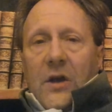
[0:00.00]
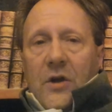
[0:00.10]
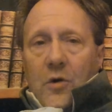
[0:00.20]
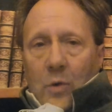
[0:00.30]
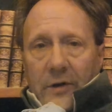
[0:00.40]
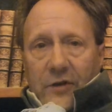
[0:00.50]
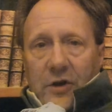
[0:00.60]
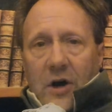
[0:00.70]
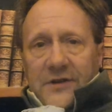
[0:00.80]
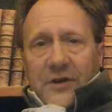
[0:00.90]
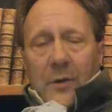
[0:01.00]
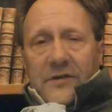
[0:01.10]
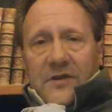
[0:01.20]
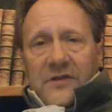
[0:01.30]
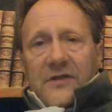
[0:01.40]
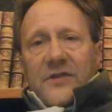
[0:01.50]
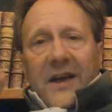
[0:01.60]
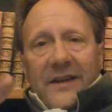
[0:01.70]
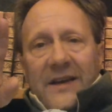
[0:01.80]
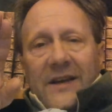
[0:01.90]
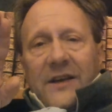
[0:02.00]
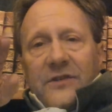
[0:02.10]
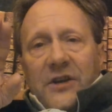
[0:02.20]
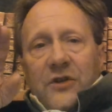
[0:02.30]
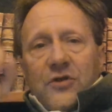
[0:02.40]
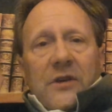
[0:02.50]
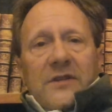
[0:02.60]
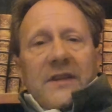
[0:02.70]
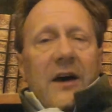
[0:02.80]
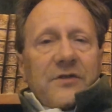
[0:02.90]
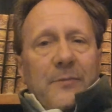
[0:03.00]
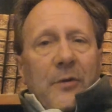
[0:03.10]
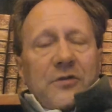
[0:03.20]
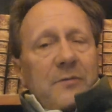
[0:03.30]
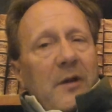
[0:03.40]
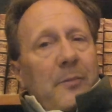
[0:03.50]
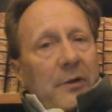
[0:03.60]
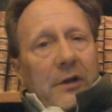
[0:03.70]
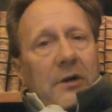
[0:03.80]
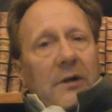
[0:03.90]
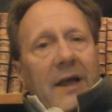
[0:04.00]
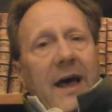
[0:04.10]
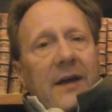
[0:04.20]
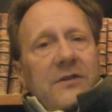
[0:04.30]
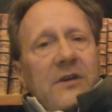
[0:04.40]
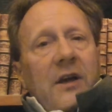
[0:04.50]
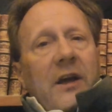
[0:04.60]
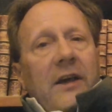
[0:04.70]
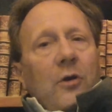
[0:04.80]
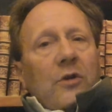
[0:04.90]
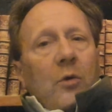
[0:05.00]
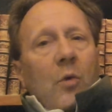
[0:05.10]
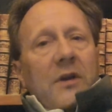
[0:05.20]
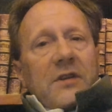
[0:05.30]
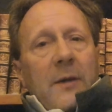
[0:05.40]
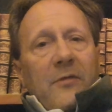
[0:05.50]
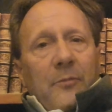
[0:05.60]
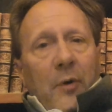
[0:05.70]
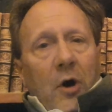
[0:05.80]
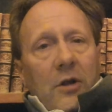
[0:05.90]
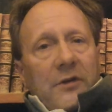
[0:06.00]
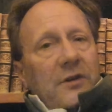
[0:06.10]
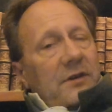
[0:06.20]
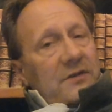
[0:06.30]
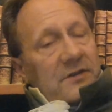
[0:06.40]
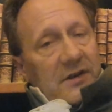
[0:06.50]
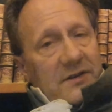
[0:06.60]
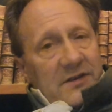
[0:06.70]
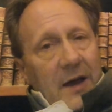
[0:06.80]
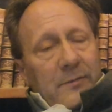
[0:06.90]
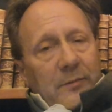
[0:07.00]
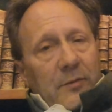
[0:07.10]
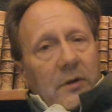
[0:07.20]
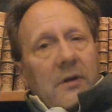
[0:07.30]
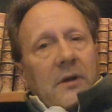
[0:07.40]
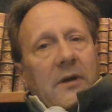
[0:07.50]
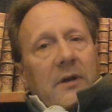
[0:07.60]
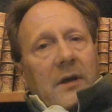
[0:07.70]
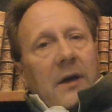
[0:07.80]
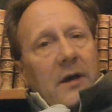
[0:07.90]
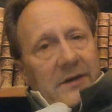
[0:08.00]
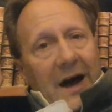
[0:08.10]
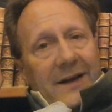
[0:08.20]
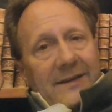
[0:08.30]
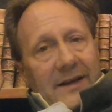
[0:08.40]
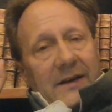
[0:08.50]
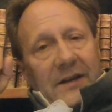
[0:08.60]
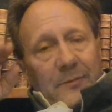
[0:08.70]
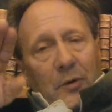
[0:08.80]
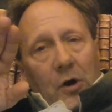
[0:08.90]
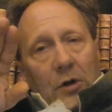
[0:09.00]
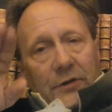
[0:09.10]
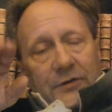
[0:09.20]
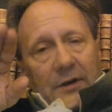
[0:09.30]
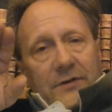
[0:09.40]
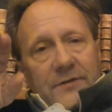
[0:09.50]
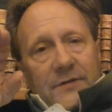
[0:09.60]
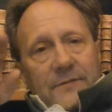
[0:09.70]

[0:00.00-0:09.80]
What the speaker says: One of the consequences is that teaching is now supposed to be a political act, and only one type of politics is acceptable: identity politics.